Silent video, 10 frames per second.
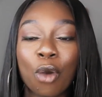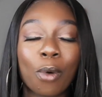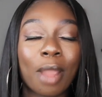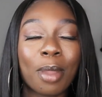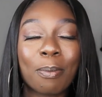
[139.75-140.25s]

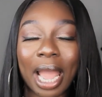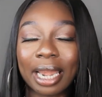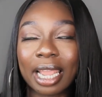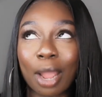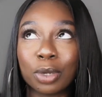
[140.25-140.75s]
When we
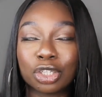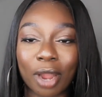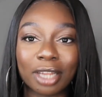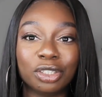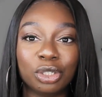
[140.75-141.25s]
panic and we
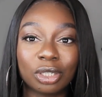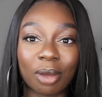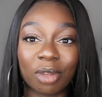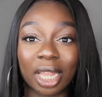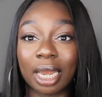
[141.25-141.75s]
try to do
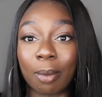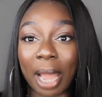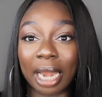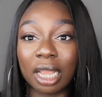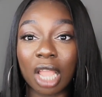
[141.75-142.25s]
something in a
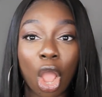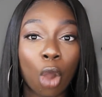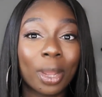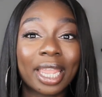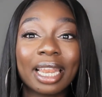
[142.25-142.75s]
panic,
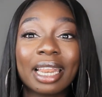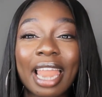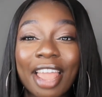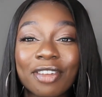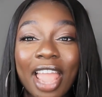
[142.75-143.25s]
we can
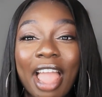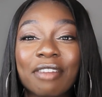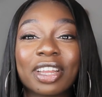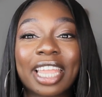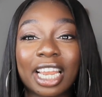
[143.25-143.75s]
never
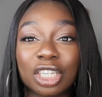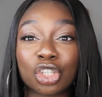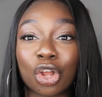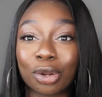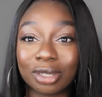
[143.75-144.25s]
ever get it
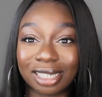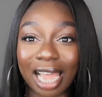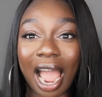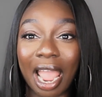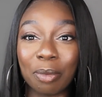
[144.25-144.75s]
done on
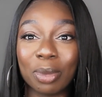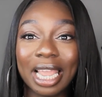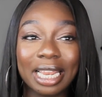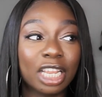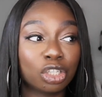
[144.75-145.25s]
time.
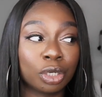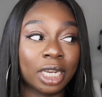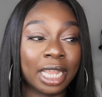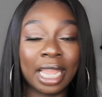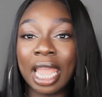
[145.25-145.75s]
It
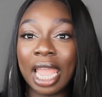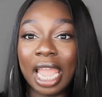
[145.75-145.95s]
literally